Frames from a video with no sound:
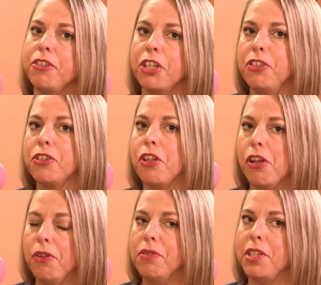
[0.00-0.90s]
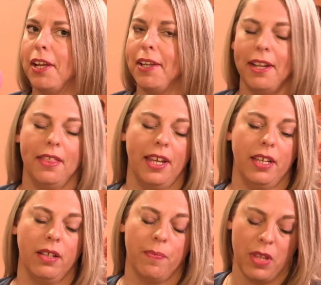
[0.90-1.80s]
change of clothes, that kind of
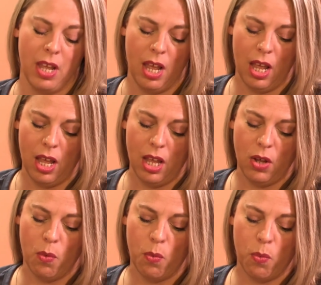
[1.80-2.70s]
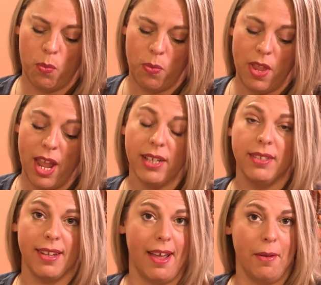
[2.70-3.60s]
thing.
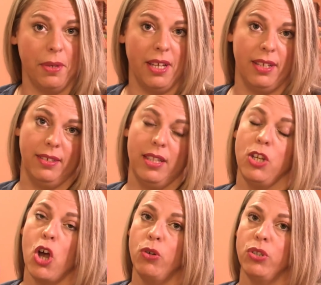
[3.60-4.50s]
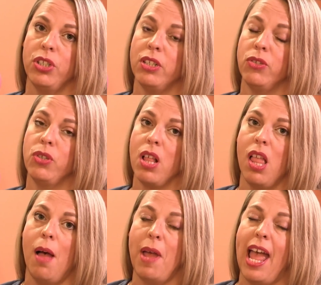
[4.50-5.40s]
Next up is the Oceaneers
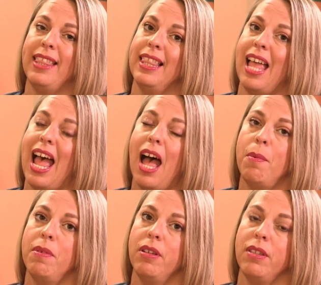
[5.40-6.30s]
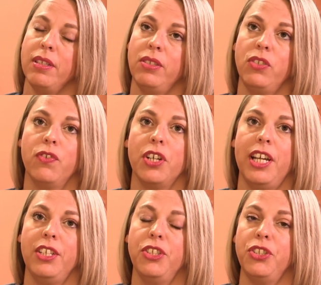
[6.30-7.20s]
Club and Lab. This is for
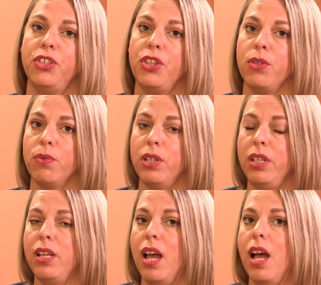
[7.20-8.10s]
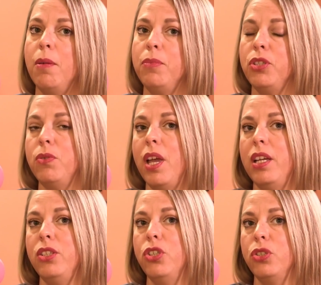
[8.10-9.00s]
ages 3 up to
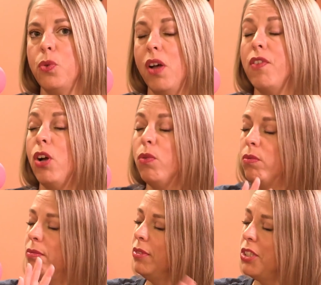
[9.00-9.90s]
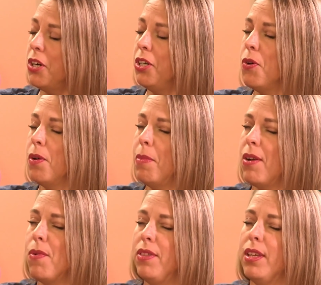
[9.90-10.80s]
age 12. Oh, sorry, going
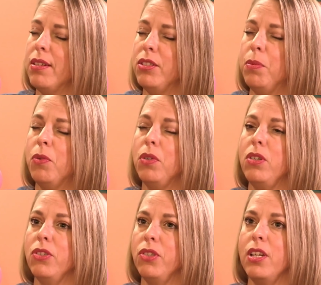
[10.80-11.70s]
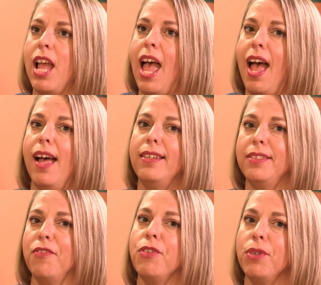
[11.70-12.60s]
back one thing on Small World Nursery. As
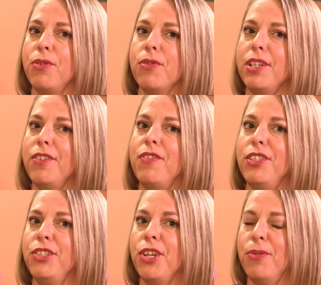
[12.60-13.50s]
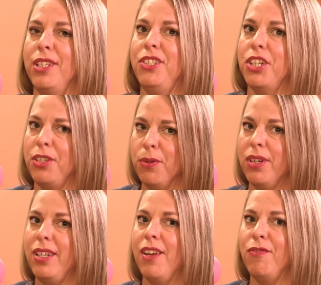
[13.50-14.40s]
of the recording of this show in
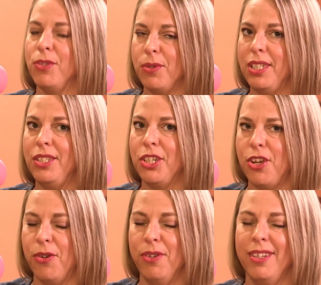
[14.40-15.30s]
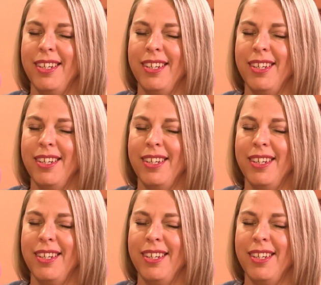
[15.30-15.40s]
January of 22,